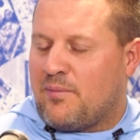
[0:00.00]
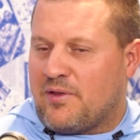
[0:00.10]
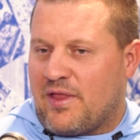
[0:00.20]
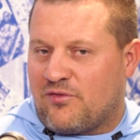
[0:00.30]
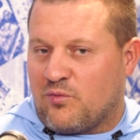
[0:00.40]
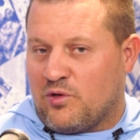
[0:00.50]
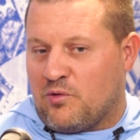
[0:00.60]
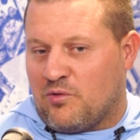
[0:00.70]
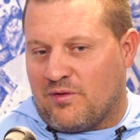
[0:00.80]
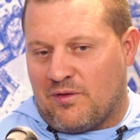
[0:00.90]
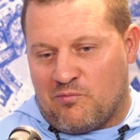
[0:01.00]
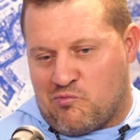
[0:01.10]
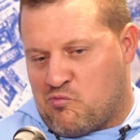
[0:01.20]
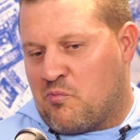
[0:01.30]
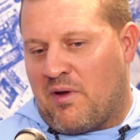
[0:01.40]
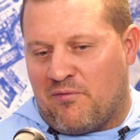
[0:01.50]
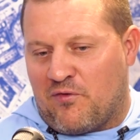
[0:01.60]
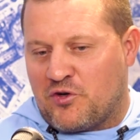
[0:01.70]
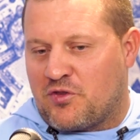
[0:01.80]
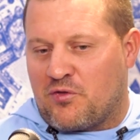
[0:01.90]
I mean, that's when my
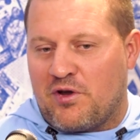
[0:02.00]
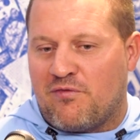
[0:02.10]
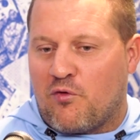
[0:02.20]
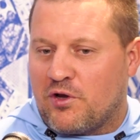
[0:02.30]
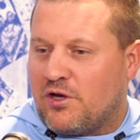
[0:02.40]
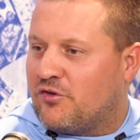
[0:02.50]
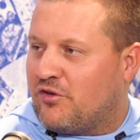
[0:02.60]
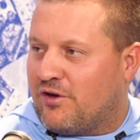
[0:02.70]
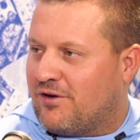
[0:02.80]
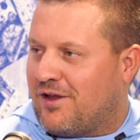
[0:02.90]
first 3-4 years here,